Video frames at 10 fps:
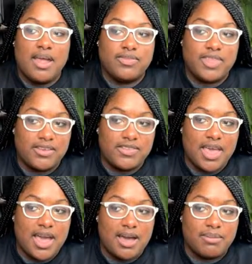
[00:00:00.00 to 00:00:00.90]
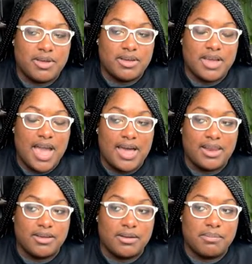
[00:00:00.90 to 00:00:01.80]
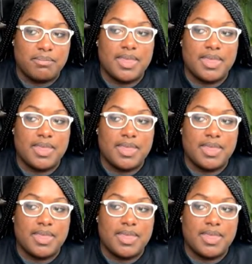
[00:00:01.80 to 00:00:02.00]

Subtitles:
this column